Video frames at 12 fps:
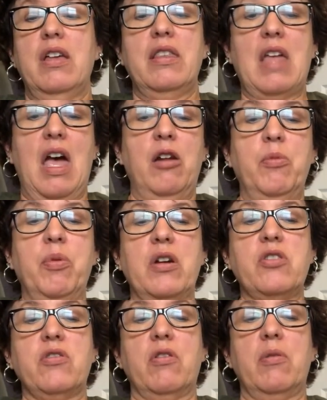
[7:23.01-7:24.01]
That'll
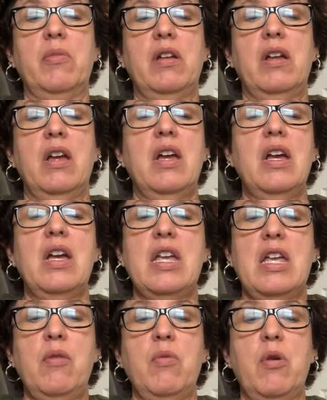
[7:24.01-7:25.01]
pressure him.
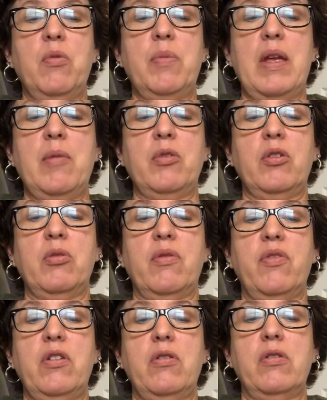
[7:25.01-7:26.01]
He won't be able to
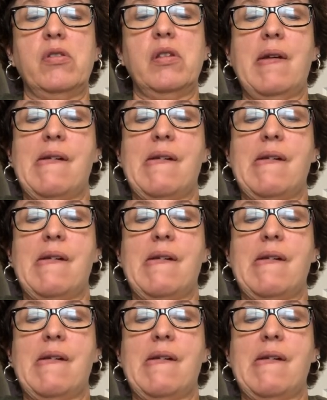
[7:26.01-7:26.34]
refuse.